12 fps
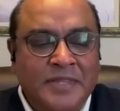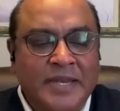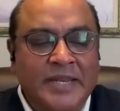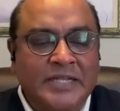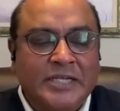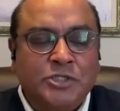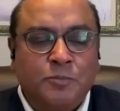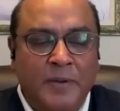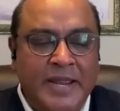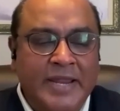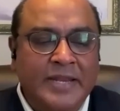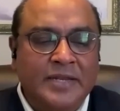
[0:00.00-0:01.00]
that he
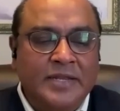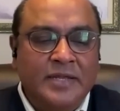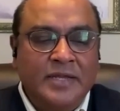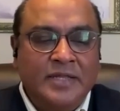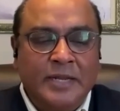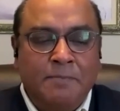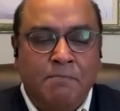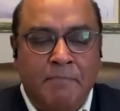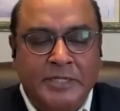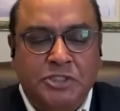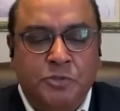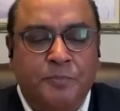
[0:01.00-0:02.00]
explained that
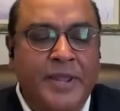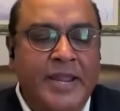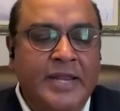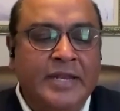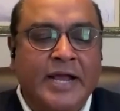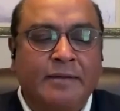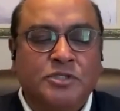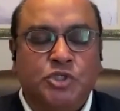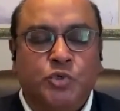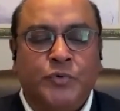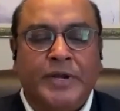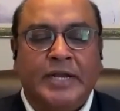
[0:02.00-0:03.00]
much pain
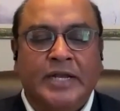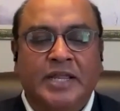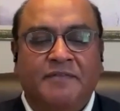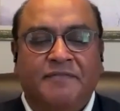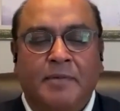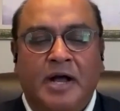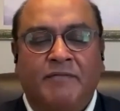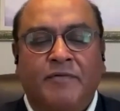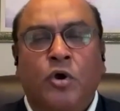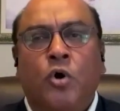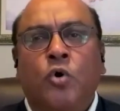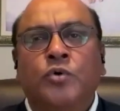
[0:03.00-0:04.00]
comes directly from
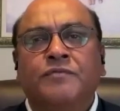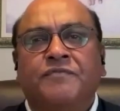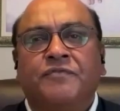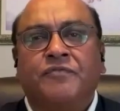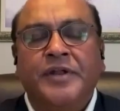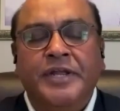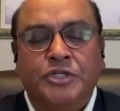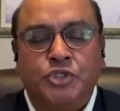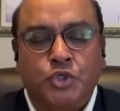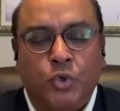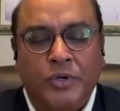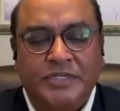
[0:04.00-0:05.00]
our own free
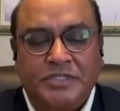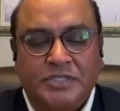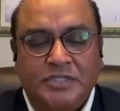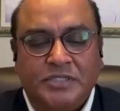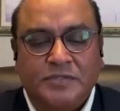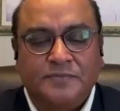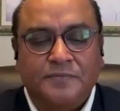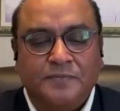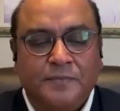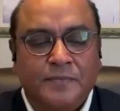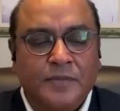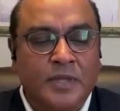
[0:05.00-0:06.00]
choices.
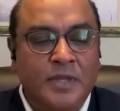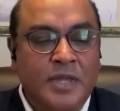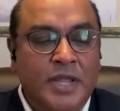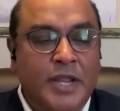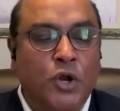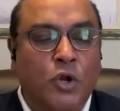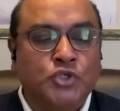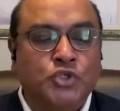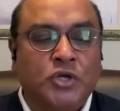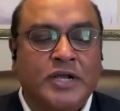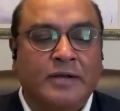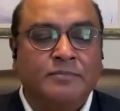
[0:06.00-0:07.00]
It
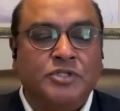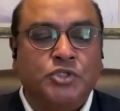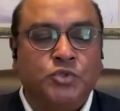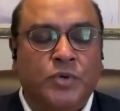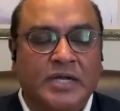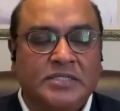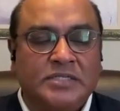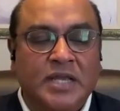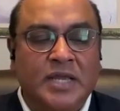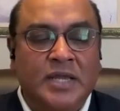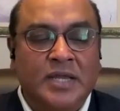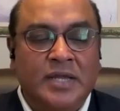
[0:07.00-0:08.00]
also comes to us
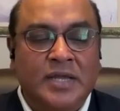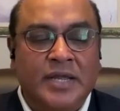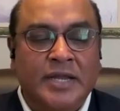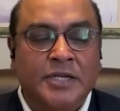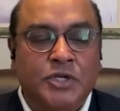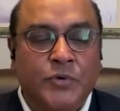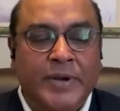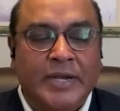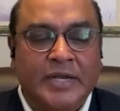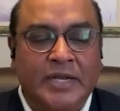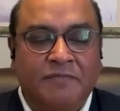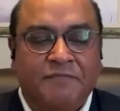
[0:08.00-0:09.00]

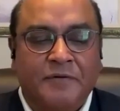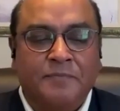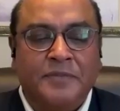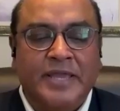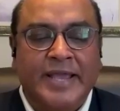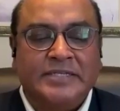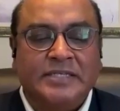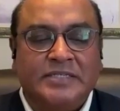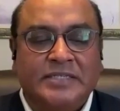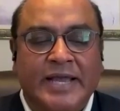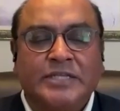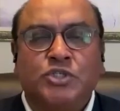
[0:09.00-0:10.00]
indirectly from the
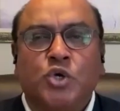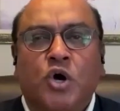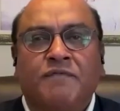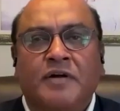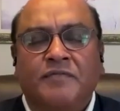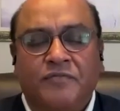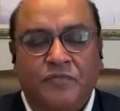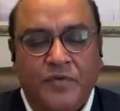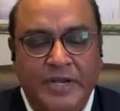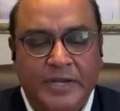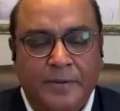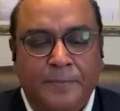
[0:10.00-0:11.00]
exercise of our
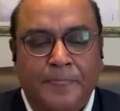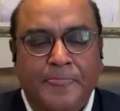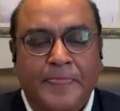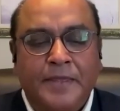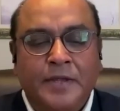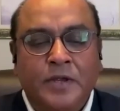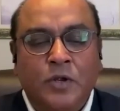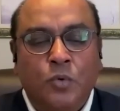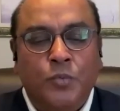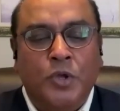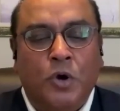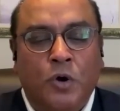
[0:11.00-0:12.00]
freedom.
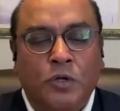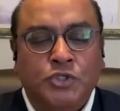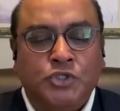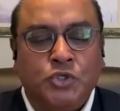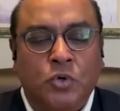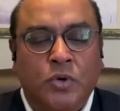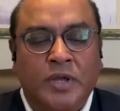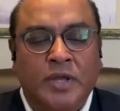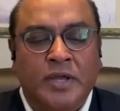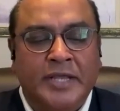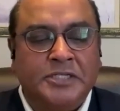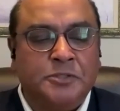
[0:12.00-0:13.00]
We also
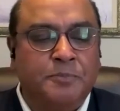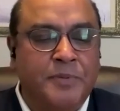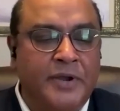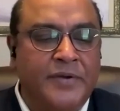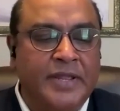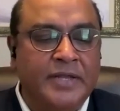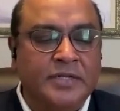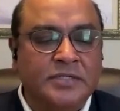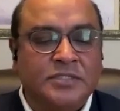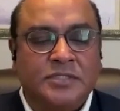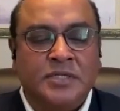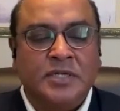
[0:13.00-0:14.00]

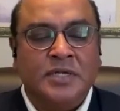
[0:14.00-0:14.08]
experience